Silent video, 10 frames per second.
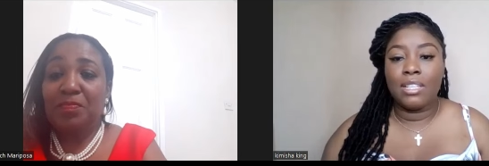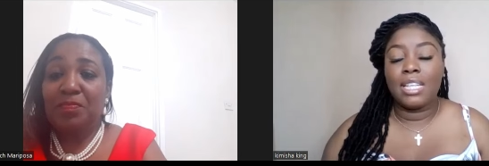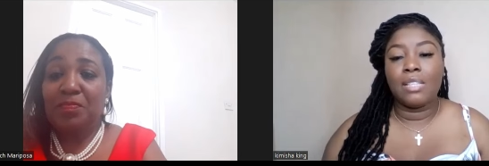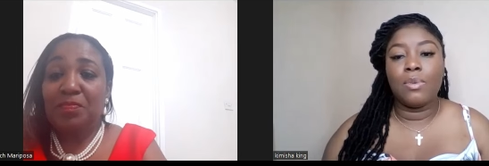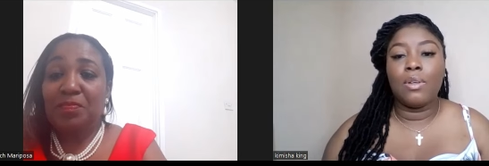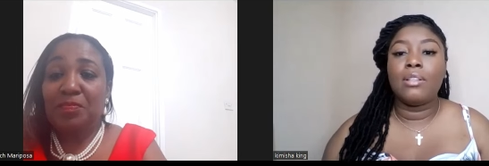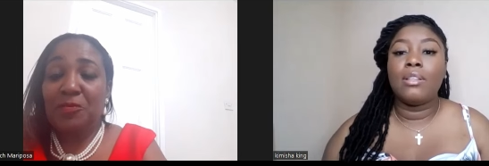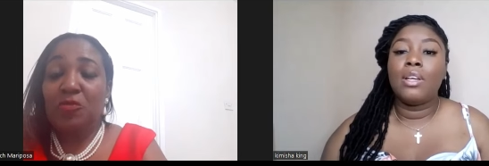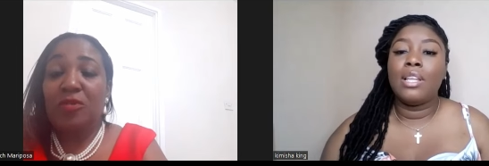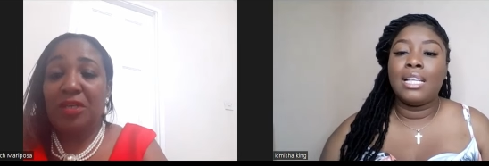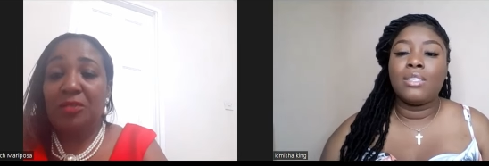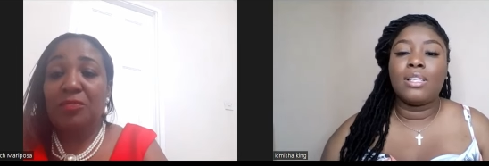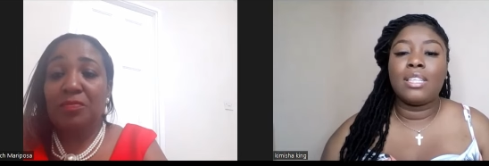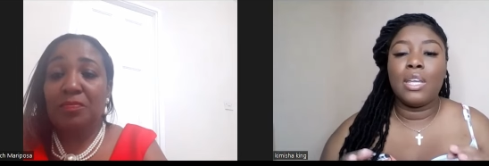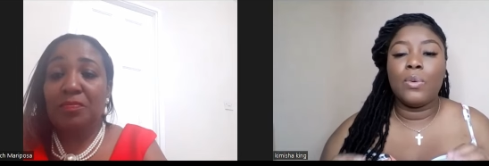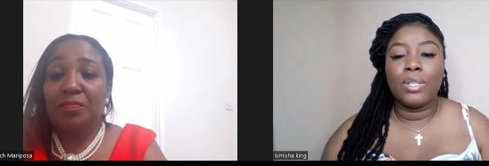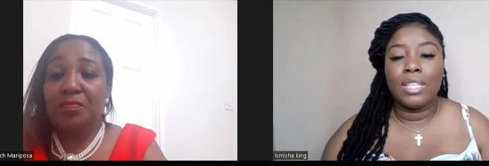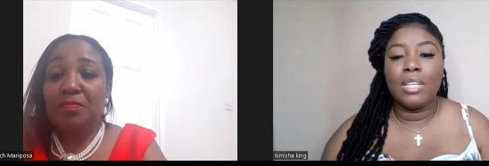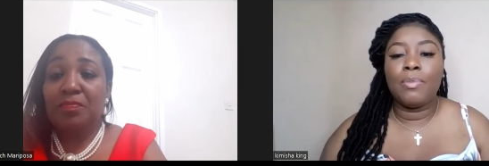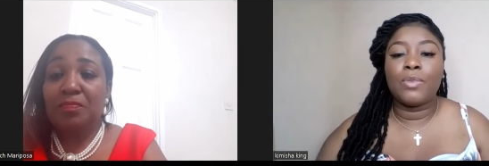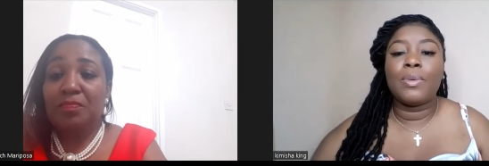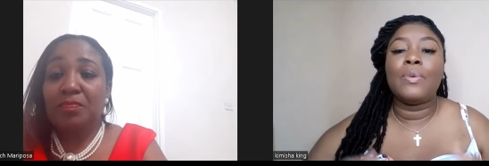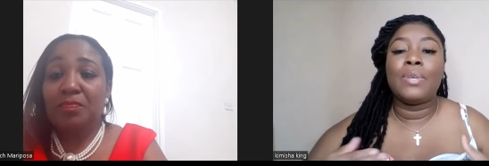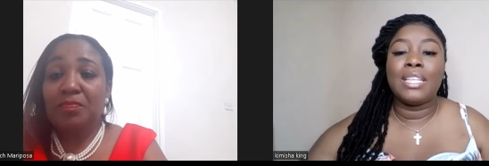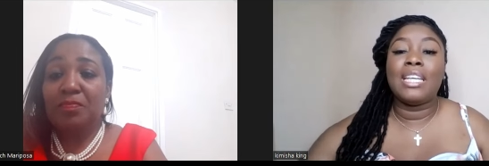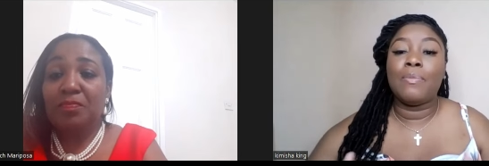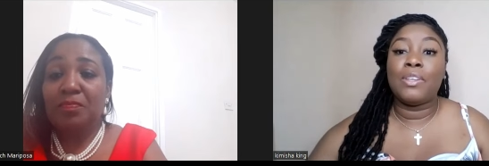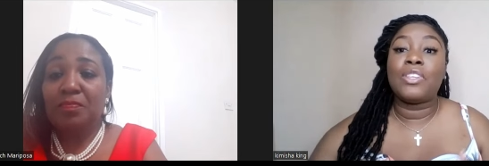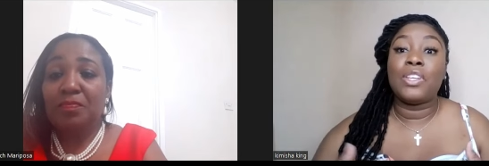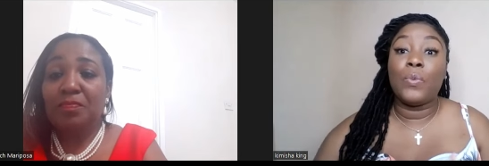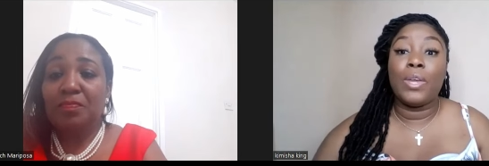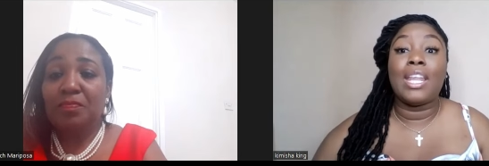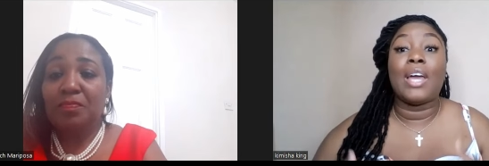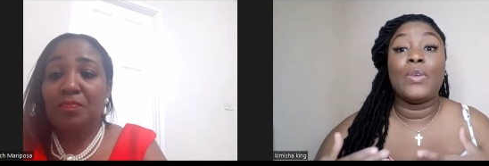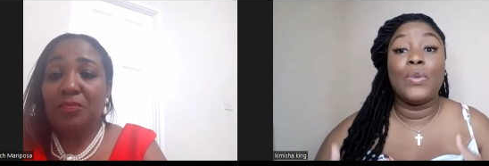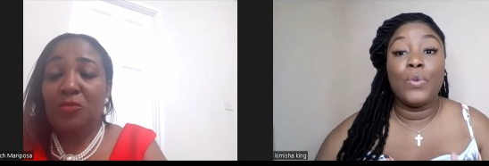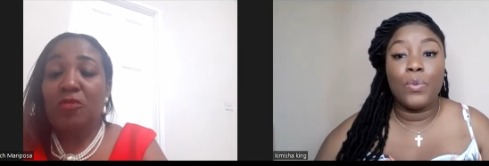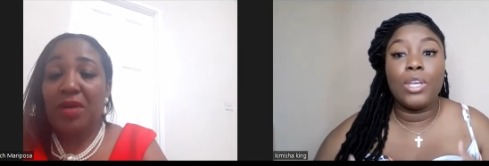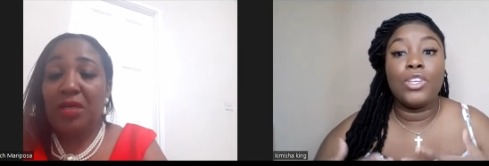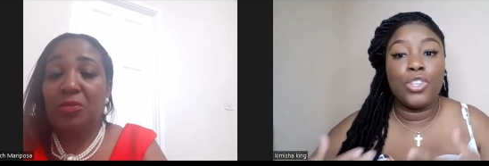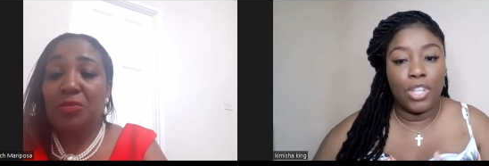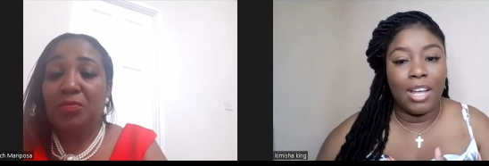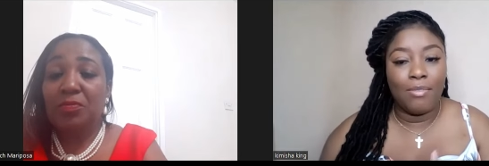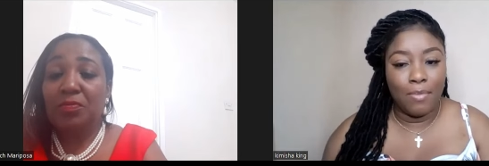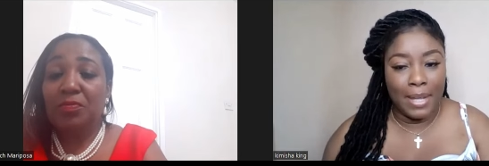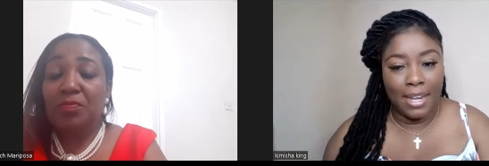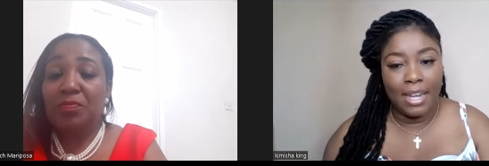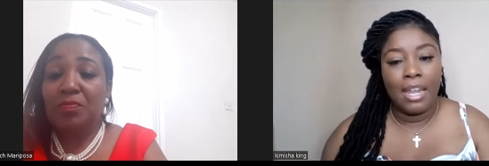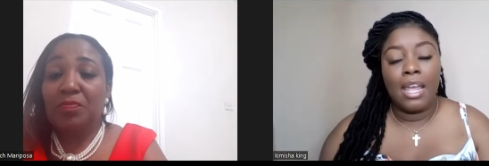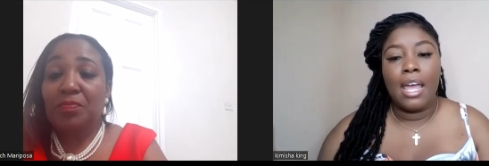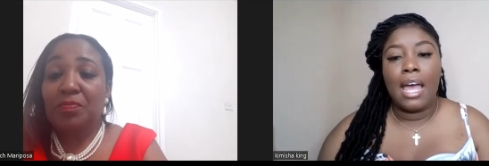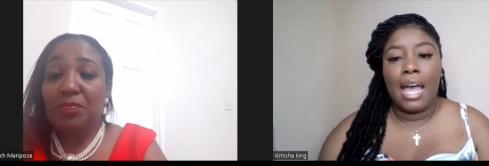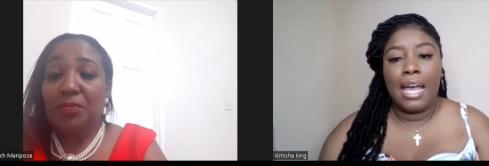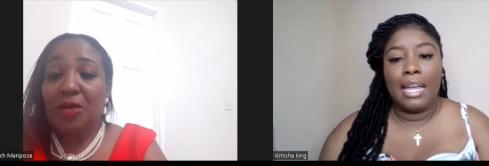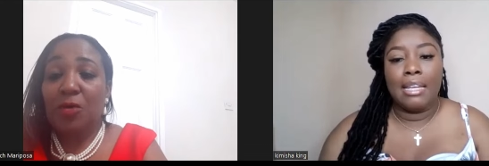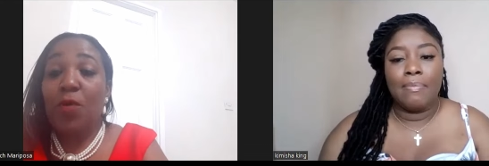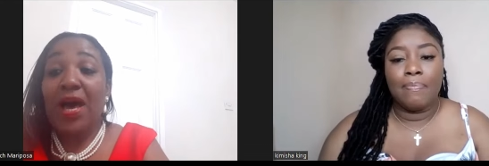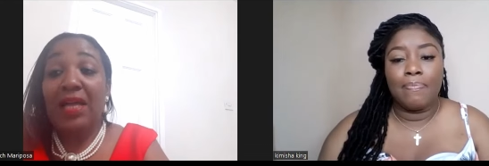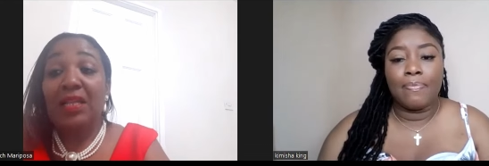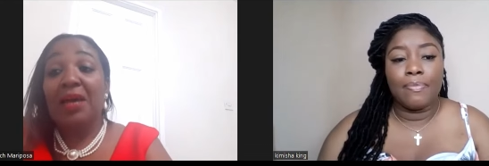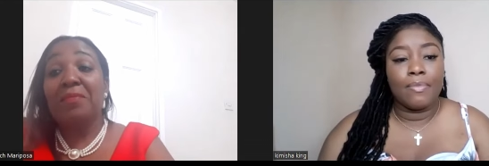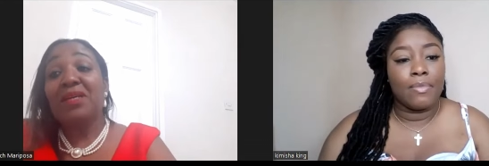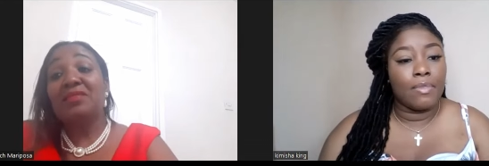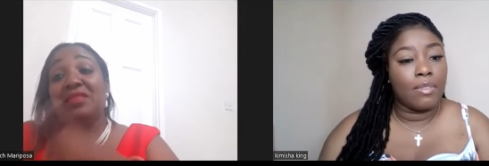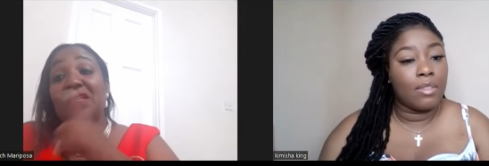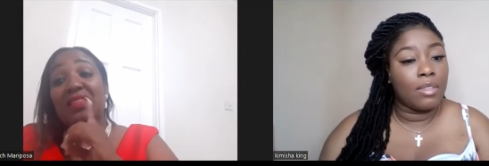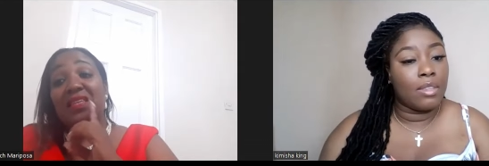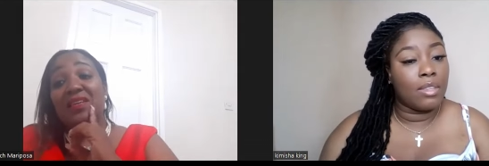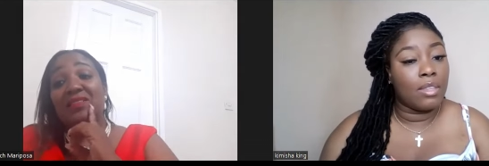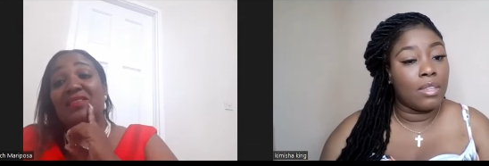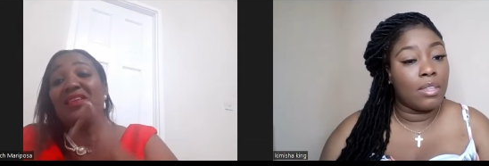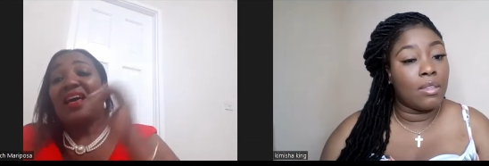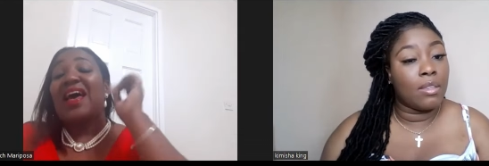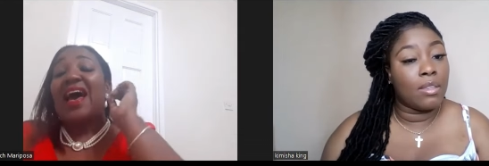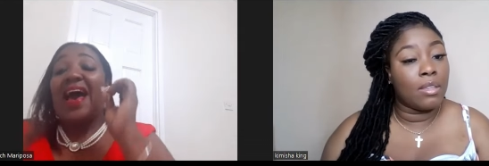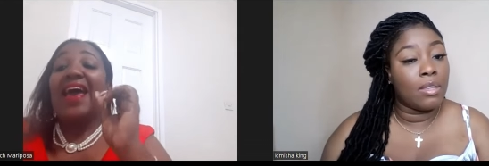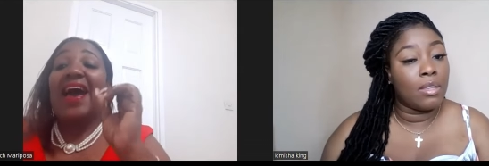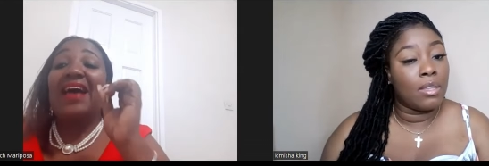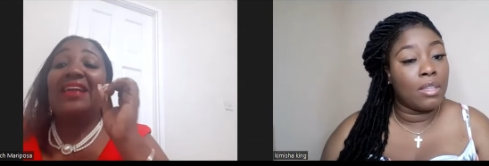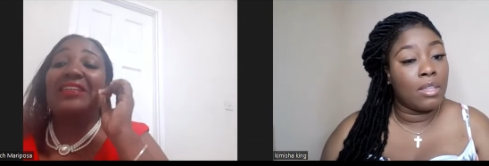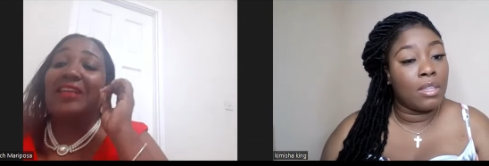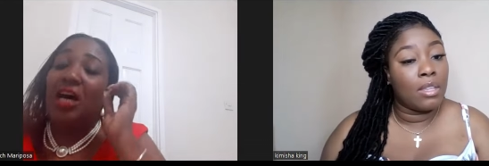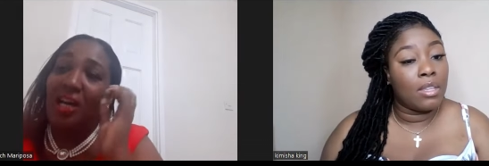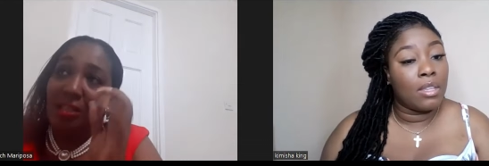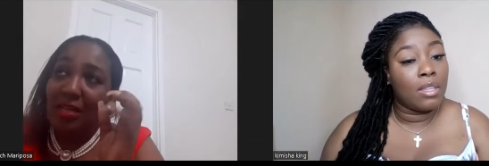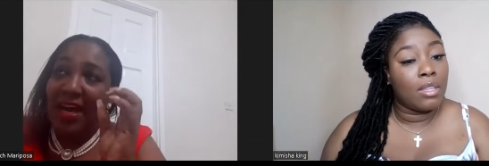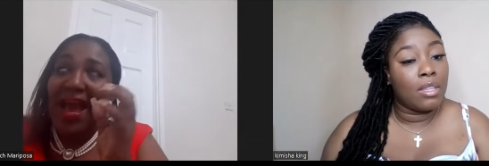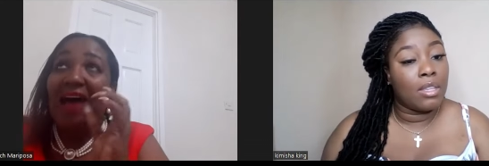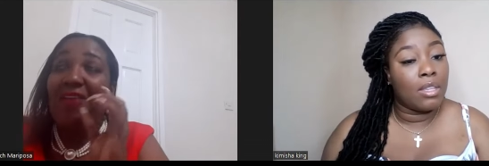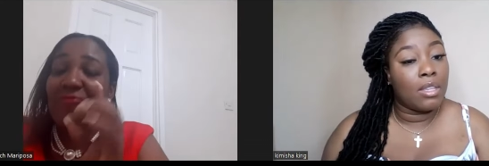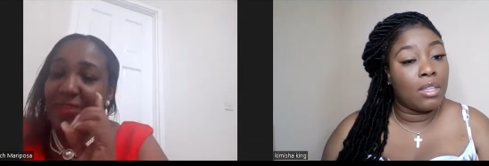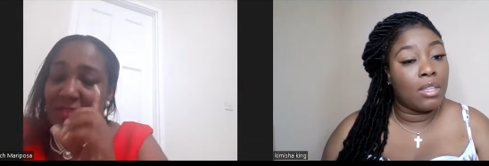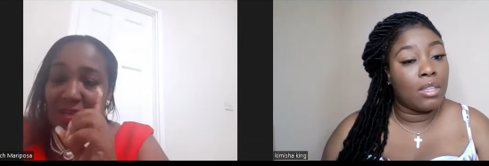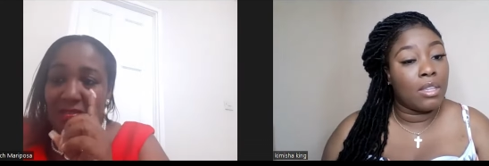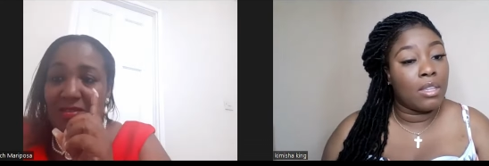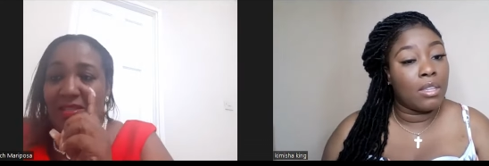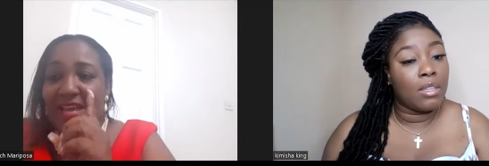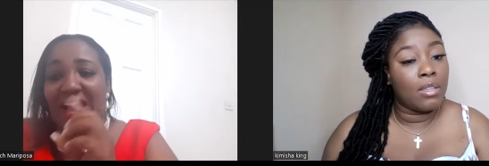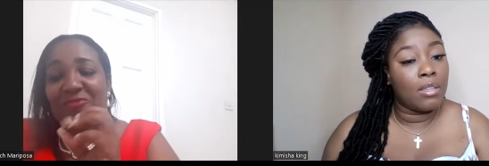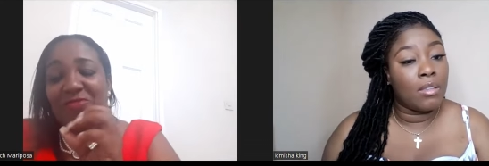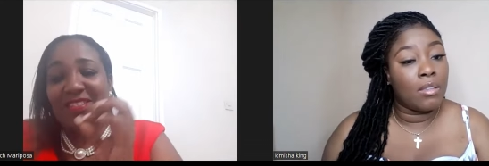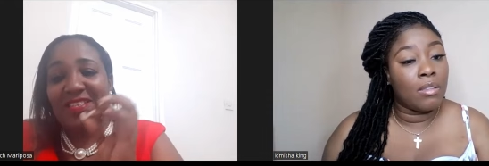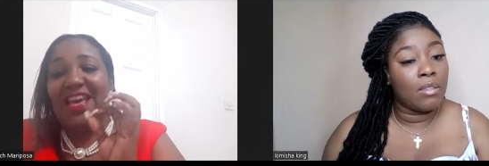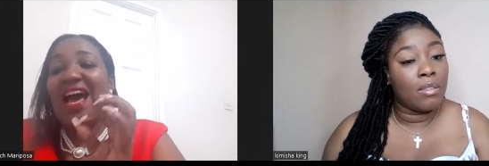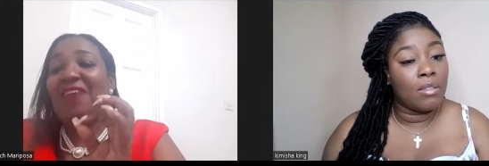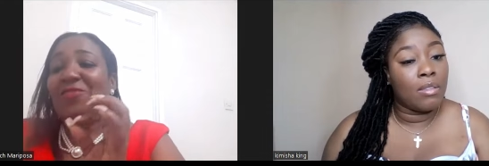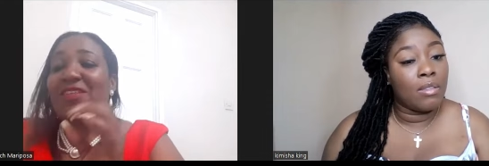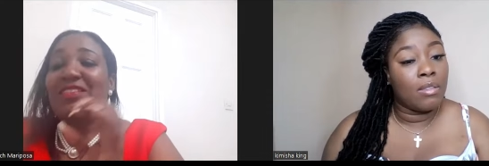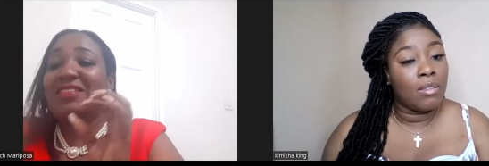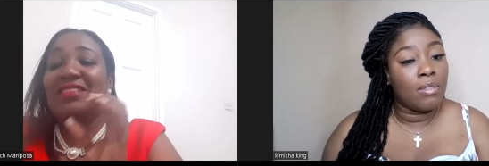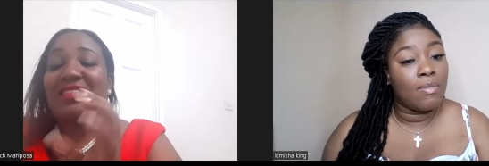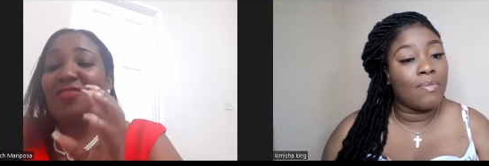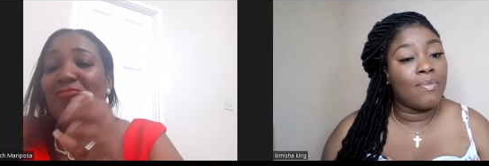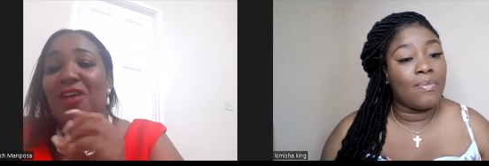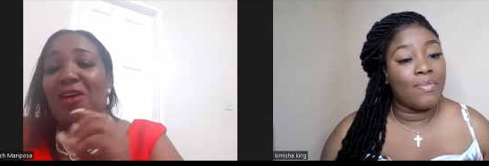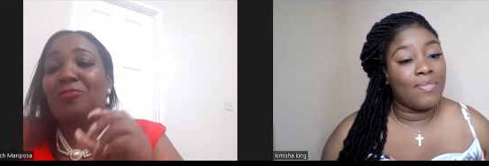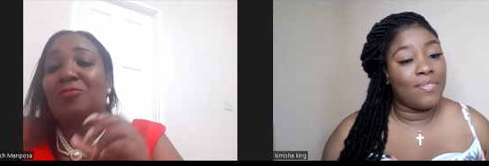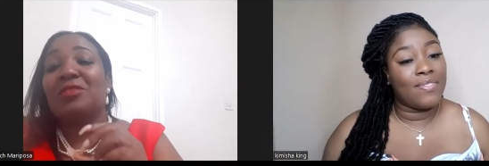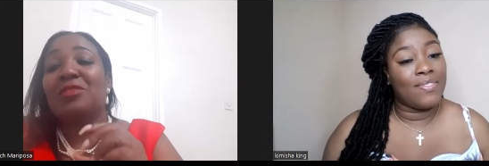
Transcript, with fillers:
Speaker 1: in a sense. Well, that's not say he wasn't in the picture, but he wasn't in the picture in the way that he should have been. And well,
Speaker 2: I must say this: Mm-hmm. I had an um, I have an uncle. I have to say I have because he's still mm-hmm. around.